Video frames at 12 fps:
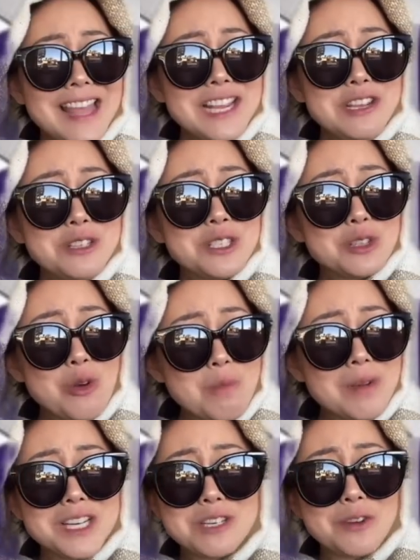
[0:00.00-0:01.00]
Thank you so
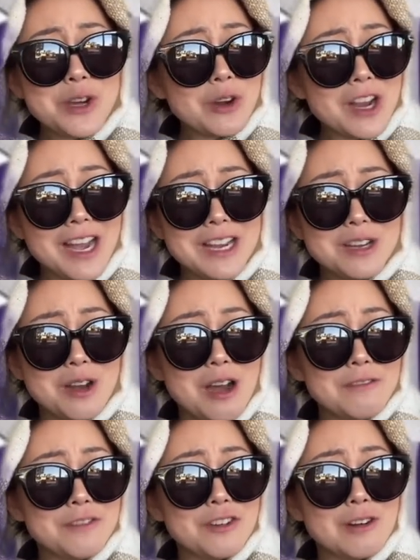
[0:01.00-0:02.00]
much for your kind
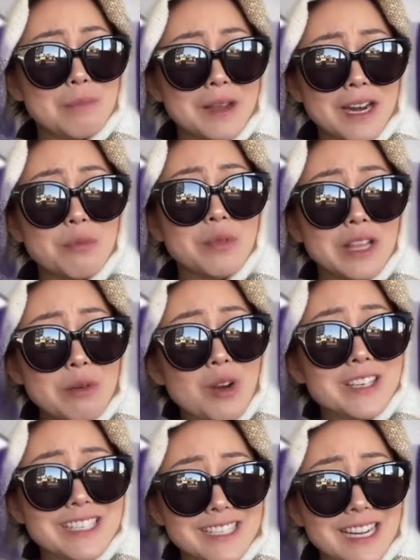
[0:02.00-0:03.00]
offer, but I really
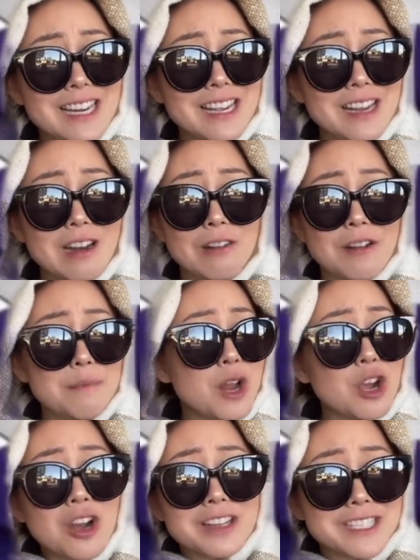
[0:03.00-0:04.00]
want to sit here if I'm
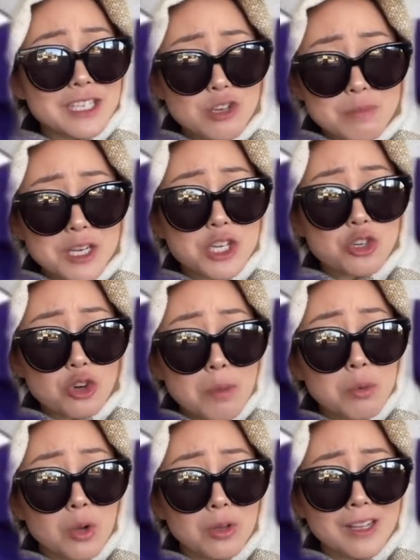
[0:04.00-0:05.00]
not causing too much
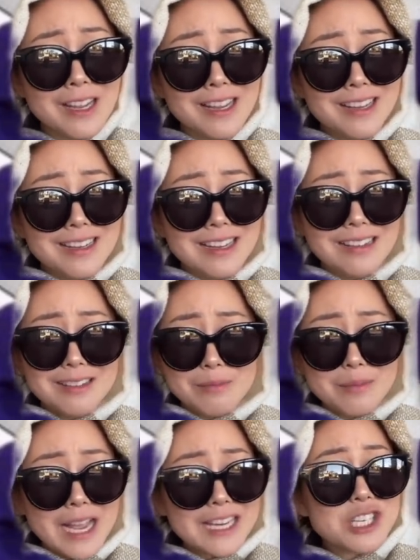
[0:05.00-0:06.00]
trouble.
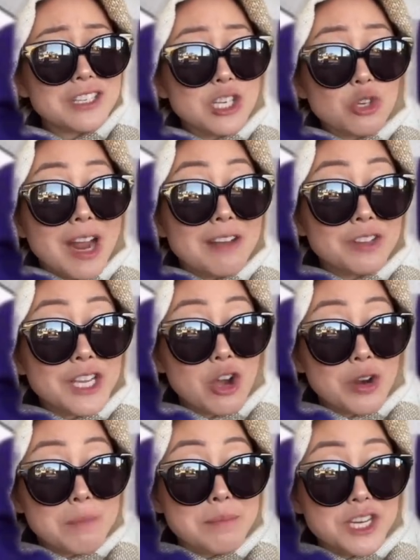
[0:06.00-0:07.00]
I'm actually traveling
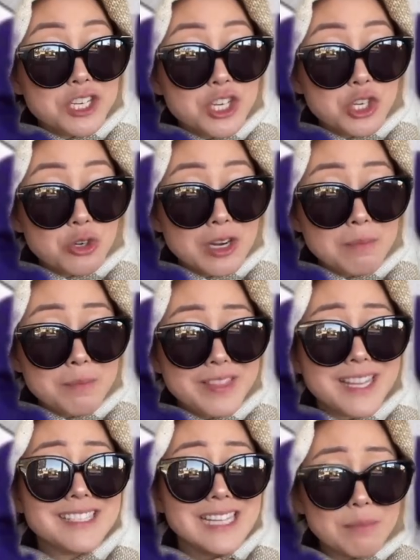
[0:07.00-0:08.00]
on a mission trip
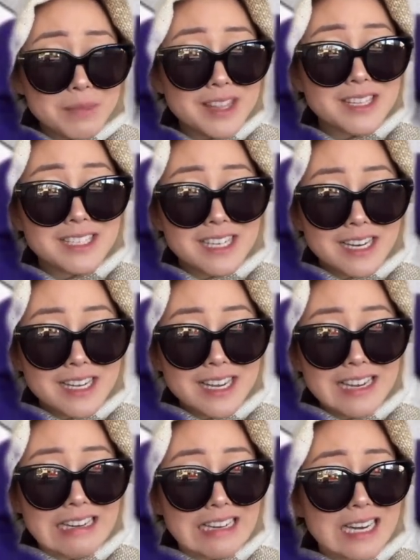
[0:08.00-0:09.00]
and they sent me this
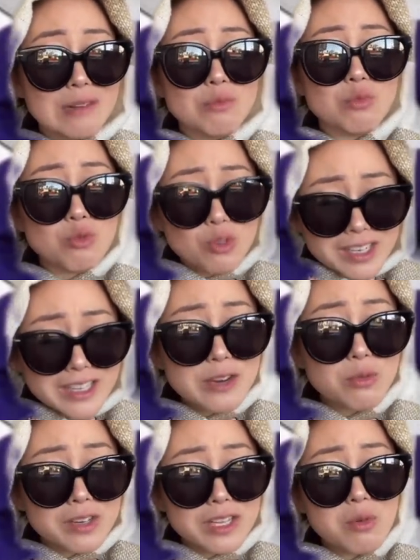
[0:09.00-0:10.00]
ticket and I
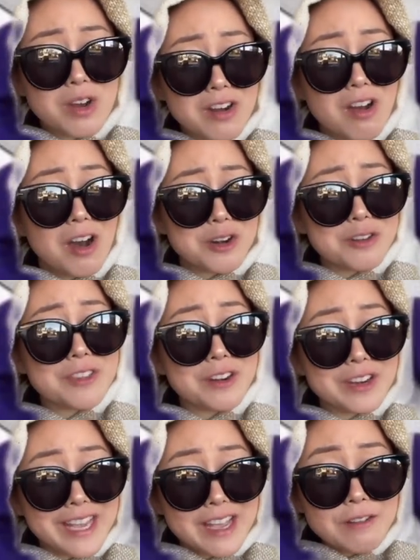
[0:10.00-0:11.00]
really, really want to honor
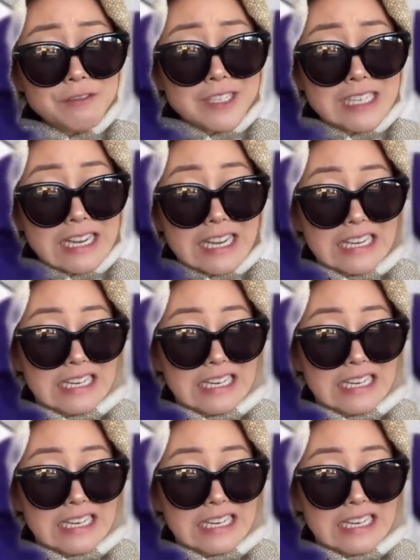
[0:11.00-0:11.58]
their gift.